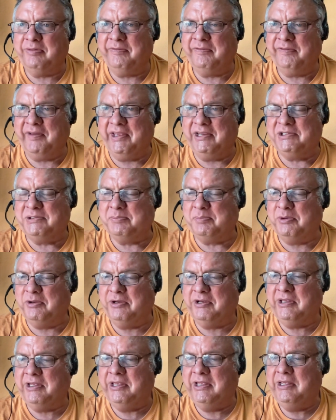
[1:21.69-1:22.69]

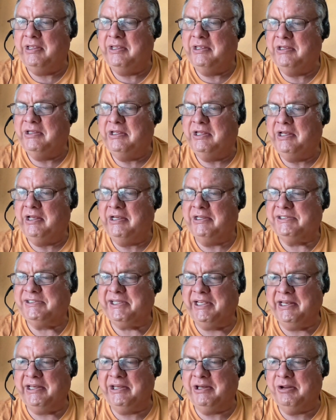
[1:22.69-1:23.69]
Facebook
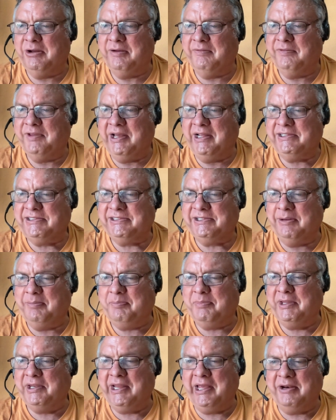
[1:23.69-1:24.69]
said, I've got something.